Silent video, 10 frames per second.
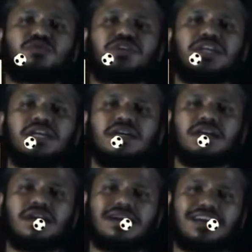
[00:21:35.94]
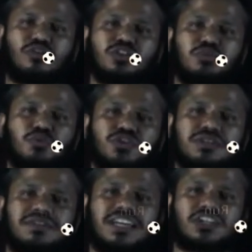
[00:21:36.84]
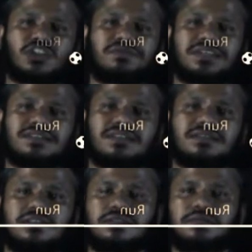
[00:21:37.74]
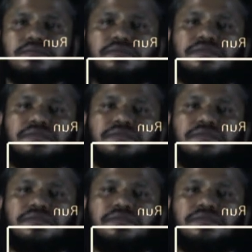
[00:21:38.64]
moving along the positive direction of x-axis.